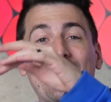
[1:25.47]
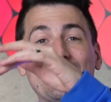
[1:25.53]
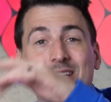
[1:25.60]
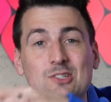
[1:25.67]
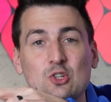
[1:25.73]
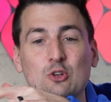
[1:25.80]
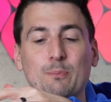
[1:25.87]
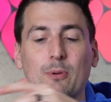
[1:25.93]

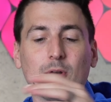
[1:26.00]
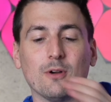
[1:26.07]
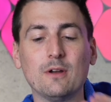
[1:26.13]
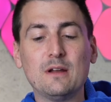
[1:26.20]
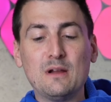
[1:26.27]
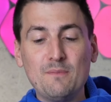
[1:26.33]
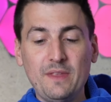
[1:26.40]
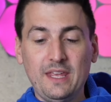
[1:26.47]
Super
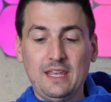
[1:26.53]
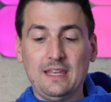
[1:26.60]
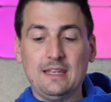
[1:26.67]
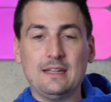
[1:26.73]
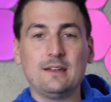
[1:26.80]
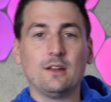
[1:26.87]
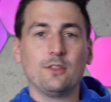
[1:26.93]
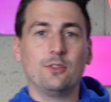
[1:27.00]

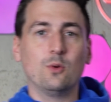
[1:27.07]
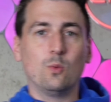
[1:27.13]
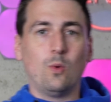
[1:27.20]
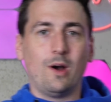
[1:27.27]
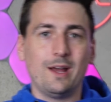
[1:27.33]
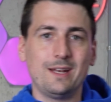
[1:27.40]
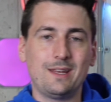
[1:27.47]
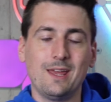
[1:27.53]
in the
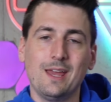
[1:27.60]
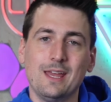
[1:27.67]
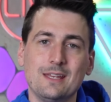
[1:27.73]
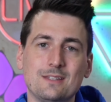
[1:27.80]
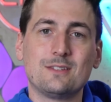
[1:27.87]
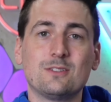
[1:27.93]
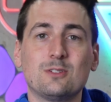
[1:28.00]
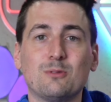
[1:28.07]
white case.
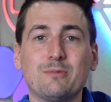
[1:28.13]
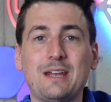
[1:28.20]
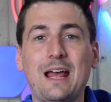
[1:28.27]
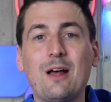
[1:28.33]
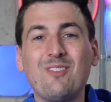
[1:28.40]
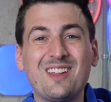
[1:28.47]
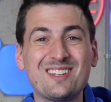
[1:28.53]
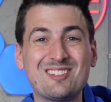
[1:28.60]
So now
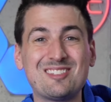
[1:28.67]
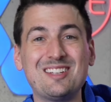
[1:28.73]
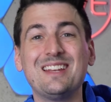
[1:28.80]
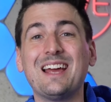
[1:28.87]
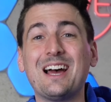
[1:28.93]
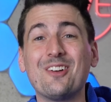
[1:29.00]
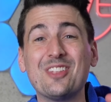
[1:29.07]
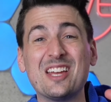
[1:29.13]
let's see
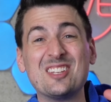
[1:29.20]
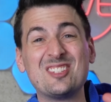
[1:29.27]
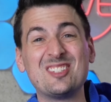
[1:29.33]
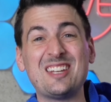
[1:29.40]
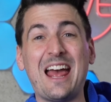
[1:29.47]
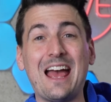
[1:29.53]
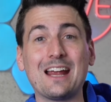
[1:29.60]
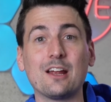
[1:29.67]
how they
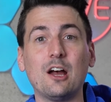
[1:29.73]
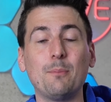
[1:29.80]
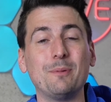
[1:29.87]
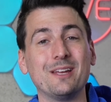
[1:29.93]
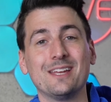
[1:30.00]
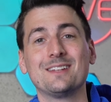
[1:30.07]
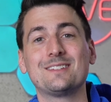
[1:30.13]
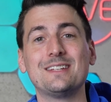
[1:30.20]
stack up
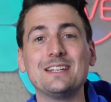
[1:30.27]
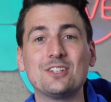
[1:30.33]
against each